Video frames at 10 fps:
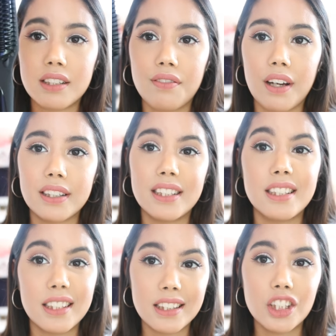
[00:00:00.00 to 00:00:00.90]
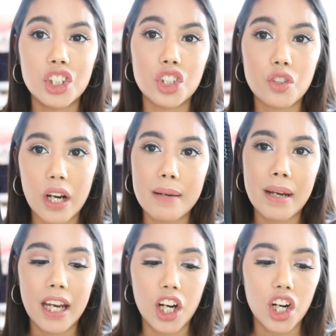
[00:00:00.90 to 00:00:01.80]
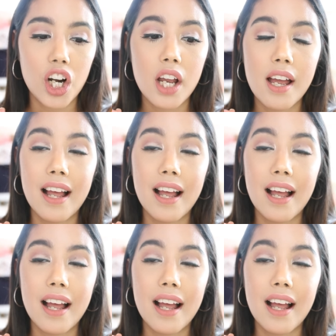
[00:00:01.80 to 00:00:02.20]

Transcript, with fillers: is the fact that it doesn't strain my hair